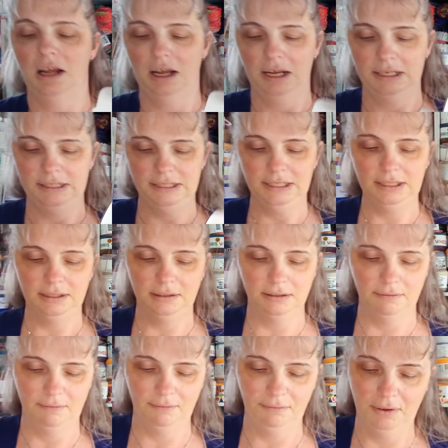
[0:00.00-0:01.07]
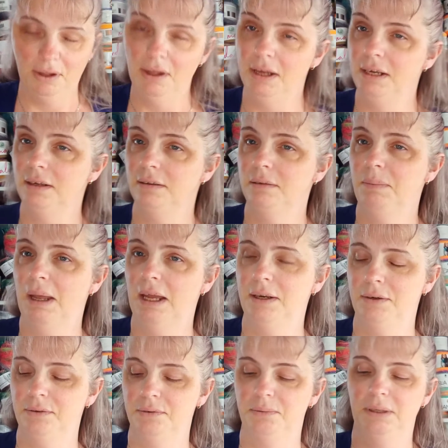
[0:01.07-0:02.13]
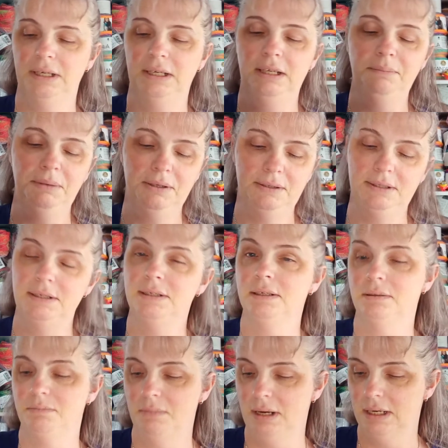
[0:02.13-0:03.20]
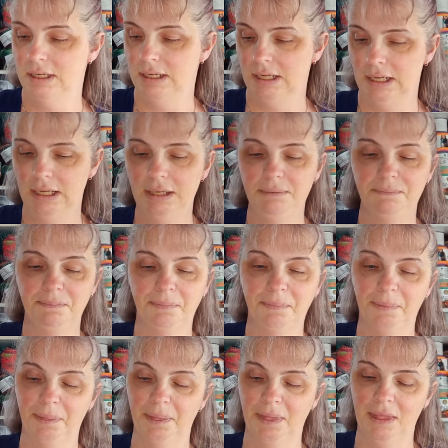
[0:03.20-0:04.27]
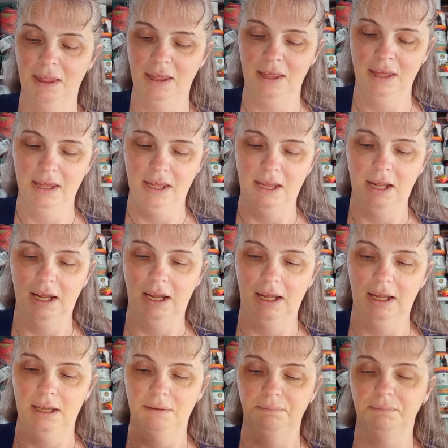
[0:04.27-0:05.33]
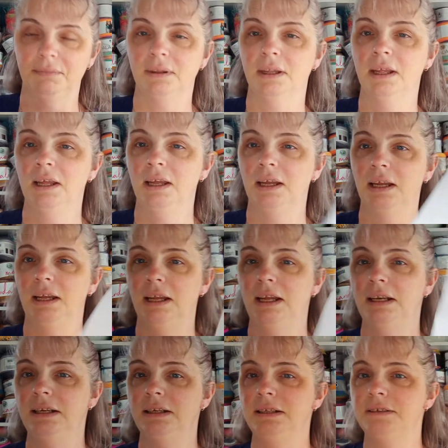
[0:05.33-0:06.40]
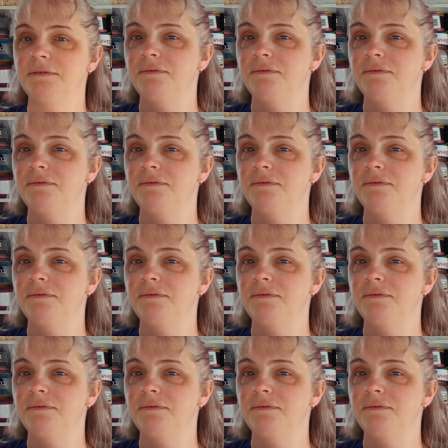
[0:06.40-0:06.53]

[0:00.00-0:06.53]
I did find the pattern already because this is Monday. And it is